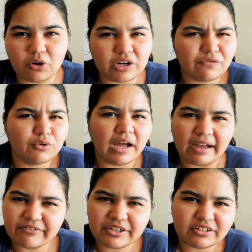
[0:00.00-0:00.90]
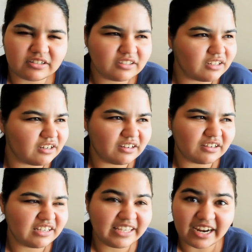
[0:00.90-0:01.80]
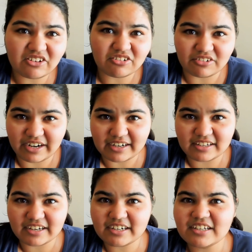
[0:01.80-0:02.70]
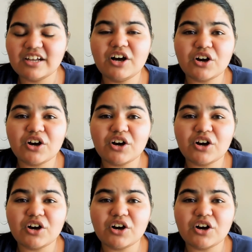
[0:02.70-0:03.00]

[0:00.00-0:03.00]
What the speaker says: Or if you haven't yet read it,